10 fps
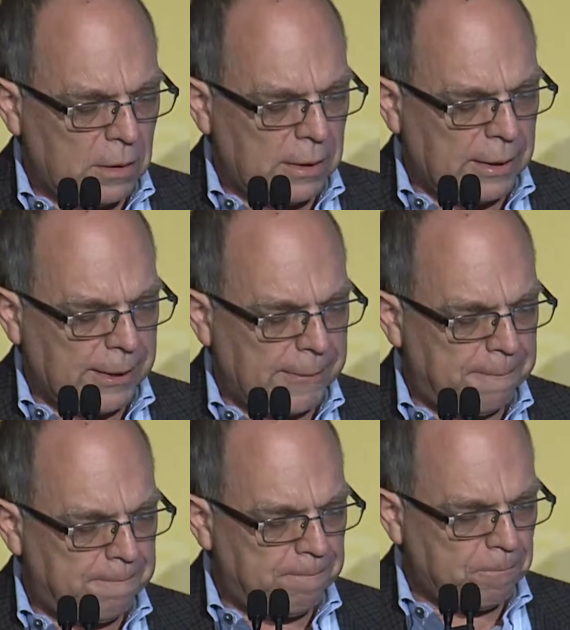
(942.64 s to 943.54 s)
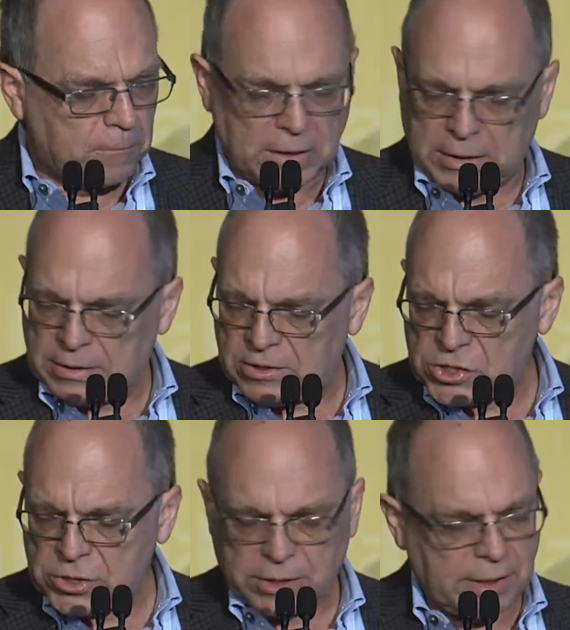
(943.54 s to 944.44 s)
In
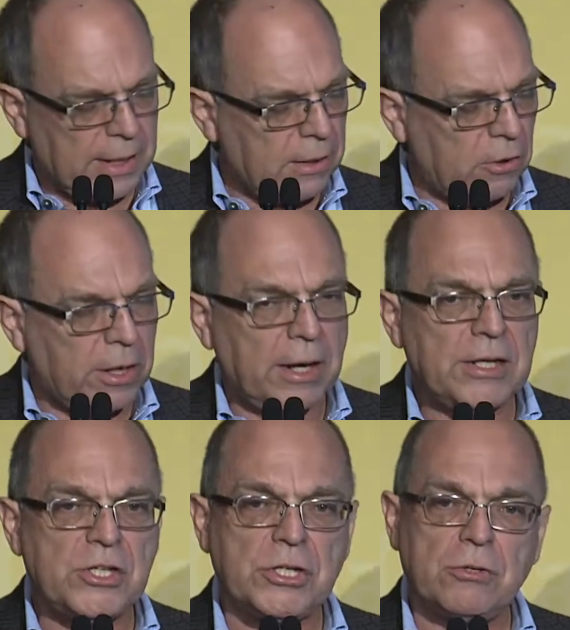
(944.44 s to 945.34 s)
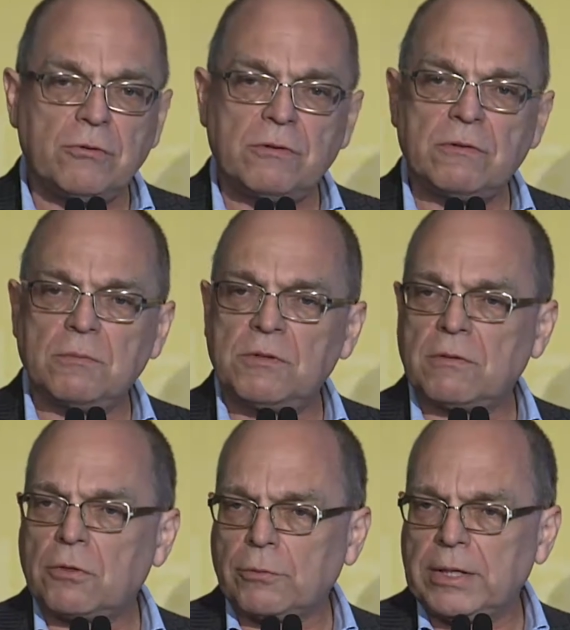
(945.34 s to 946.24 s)
addition to that, our IGU system
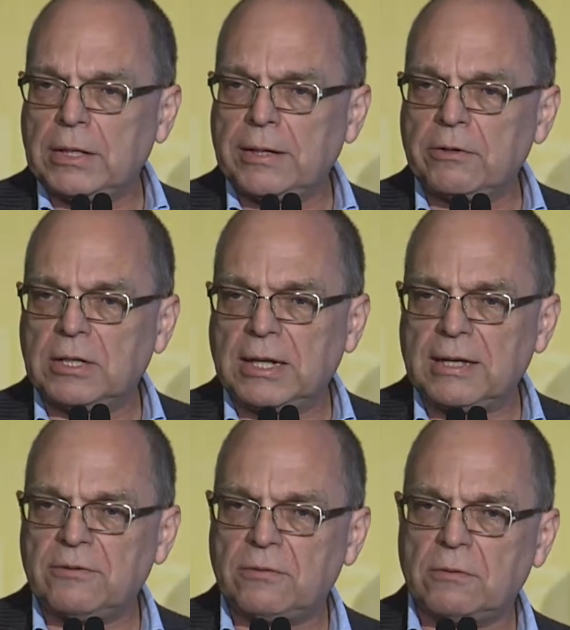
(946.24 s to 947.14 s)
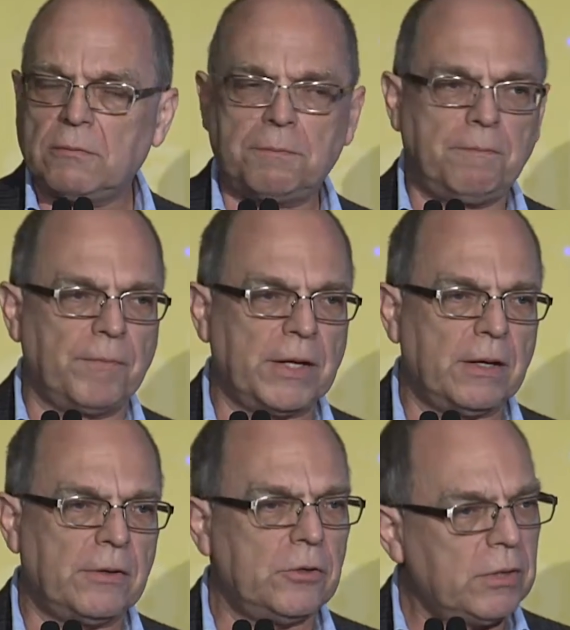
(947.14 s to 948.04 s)
is a 3-layered glass
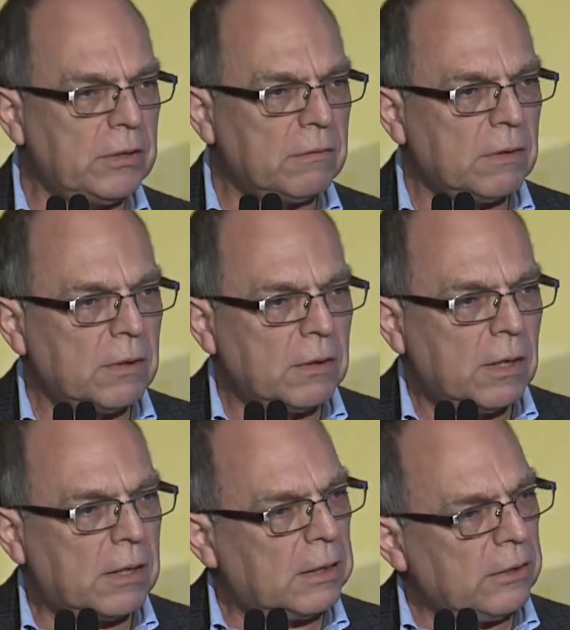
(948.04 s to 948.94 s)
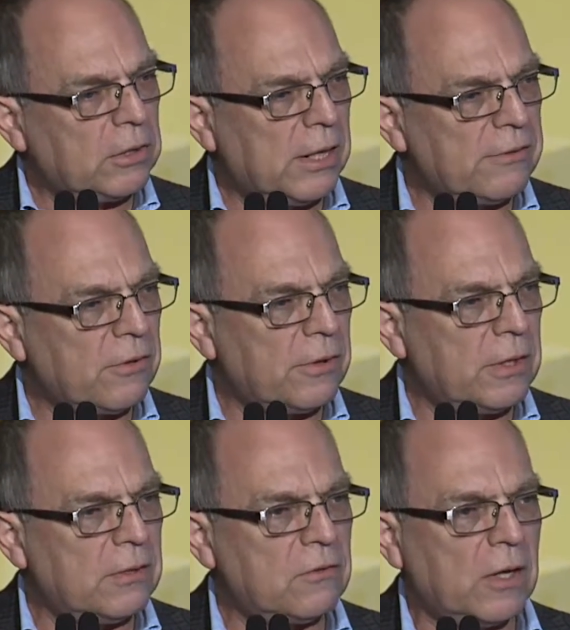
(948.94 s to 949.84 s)
unit, a clear glass on
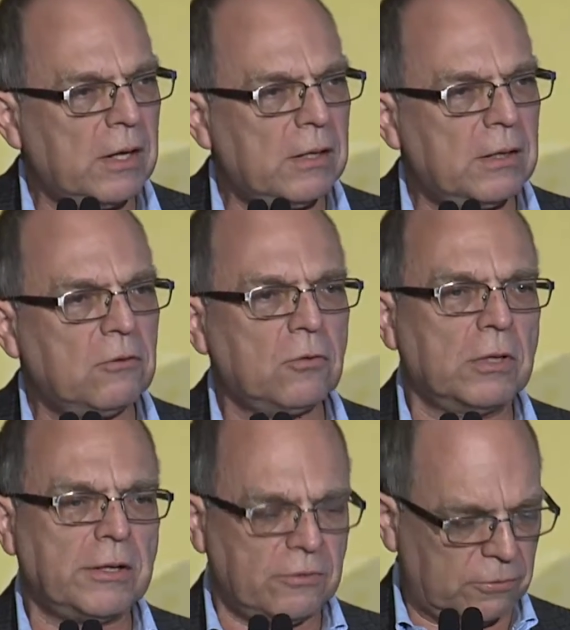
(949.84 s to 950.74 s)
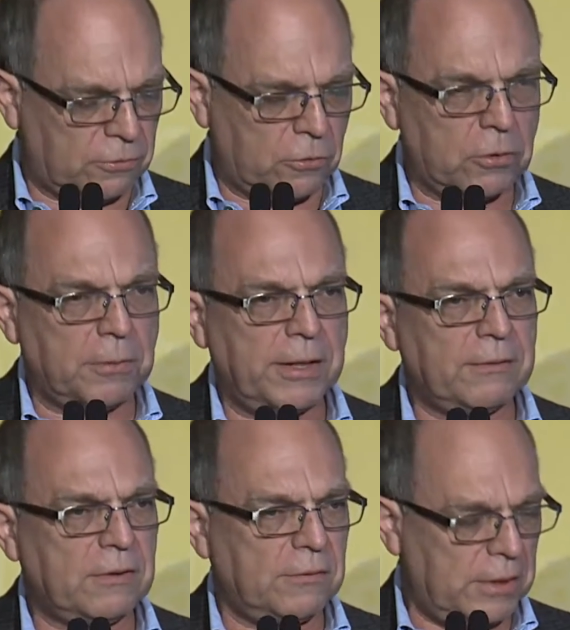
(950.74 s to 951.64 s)
the inside, and then 2 layers of Solar
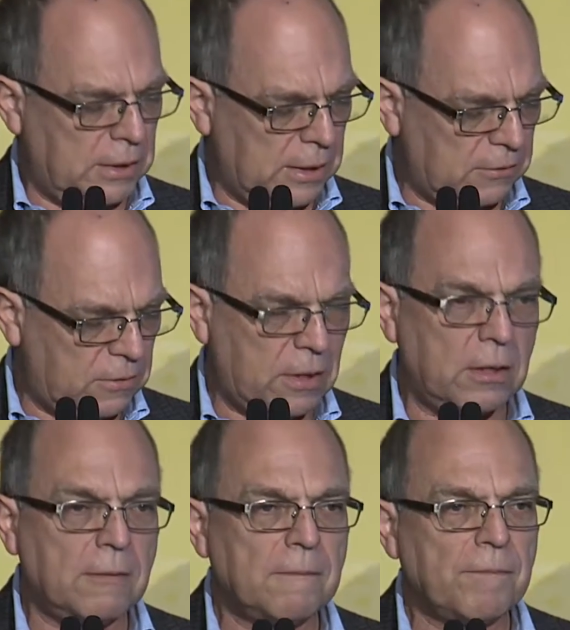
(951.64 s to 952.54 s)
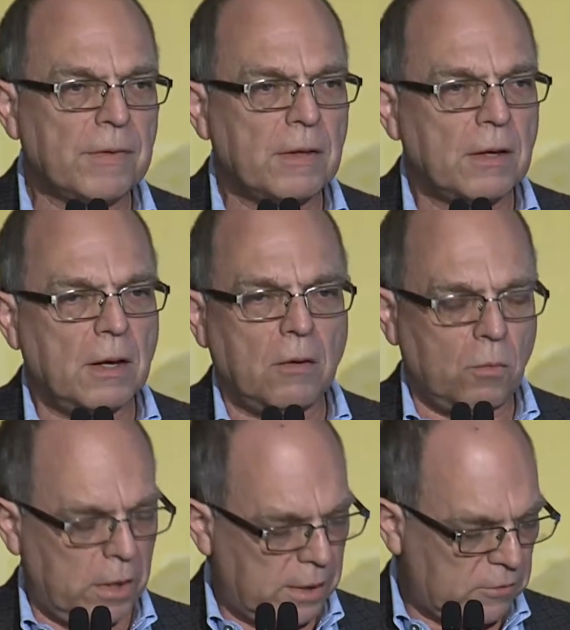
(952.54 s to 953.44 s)
Band 70 XL,
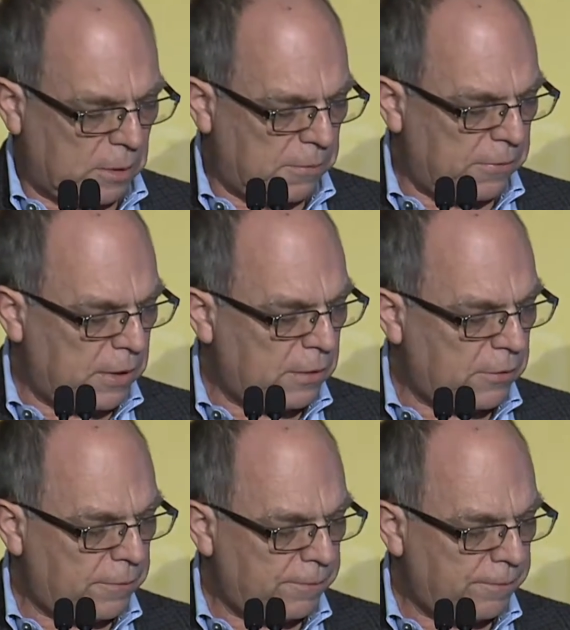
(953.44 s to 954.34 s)
one on top of the other.